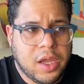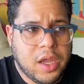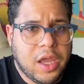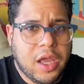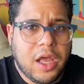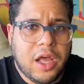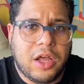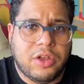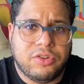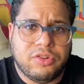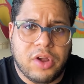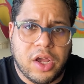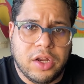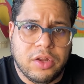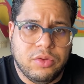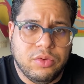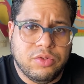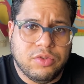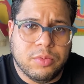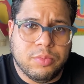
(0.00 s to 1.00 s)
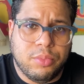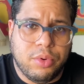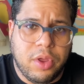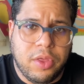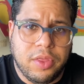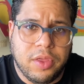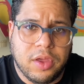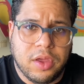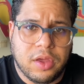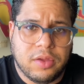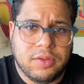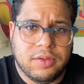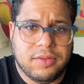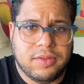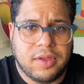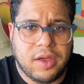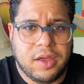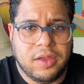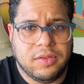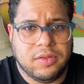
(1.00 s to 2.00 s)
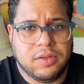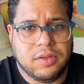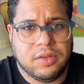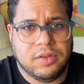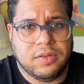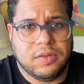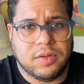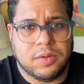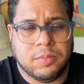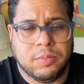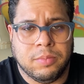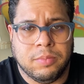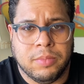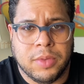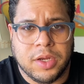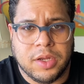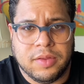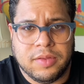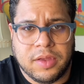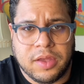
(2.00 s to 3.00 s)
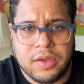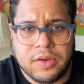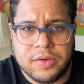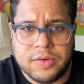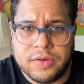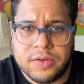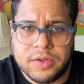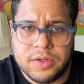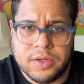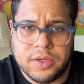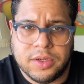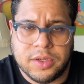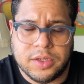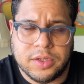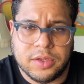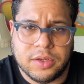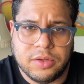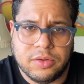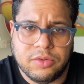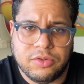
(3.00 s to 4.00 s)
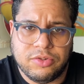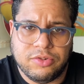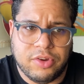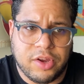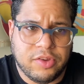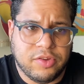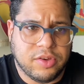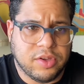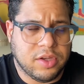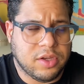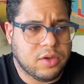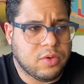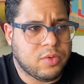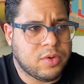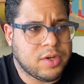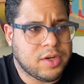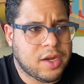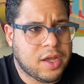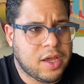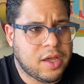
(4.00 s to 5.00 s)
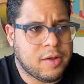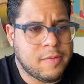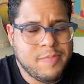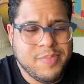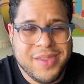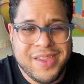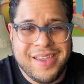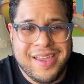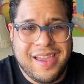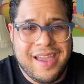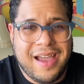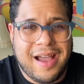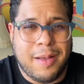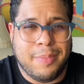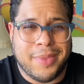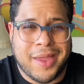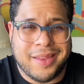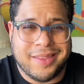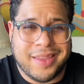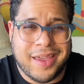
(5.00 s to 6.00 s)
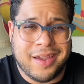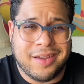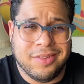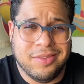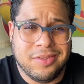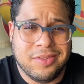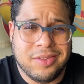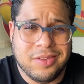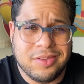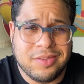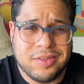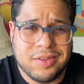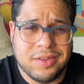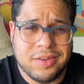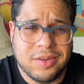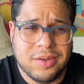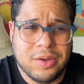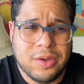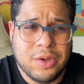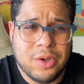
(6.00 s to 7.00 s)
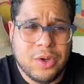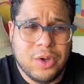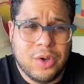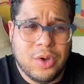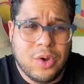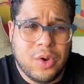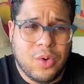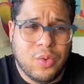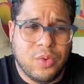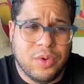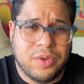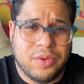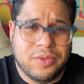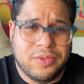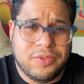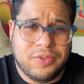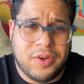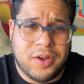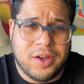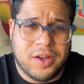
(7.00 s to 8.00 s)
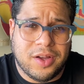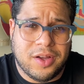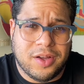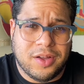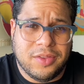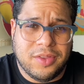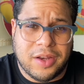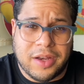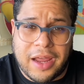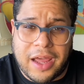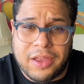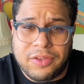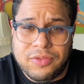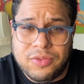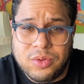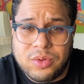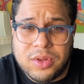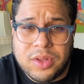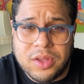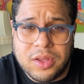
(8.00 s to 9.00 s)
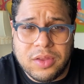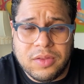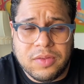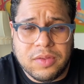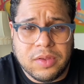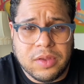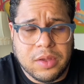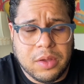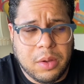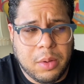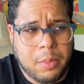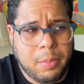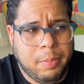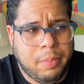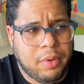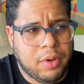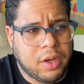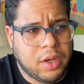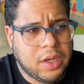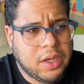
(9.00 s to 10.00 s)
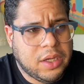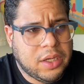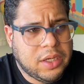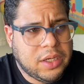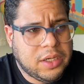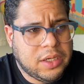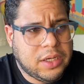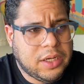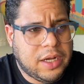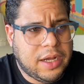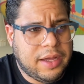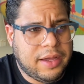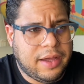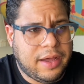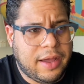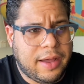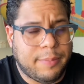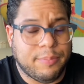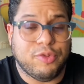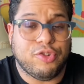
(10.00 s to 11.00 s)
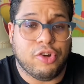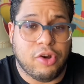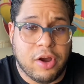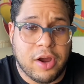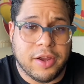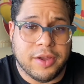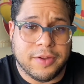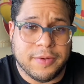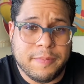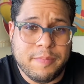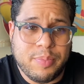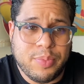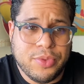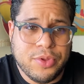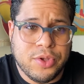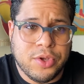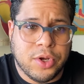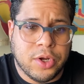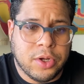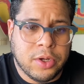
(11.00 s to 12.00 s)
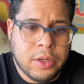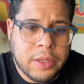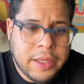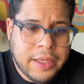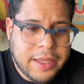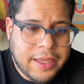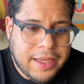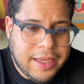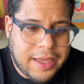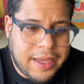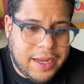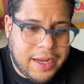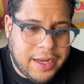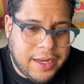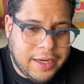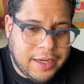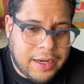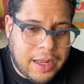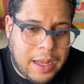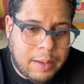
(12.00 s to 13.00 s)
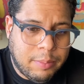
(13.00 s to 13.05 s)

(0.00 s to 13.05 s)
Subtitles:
I'll try to do some breathing exercises and meditation and stretching and whatnot. I'm not that consistent with the last few things, but I'm trying, and I'm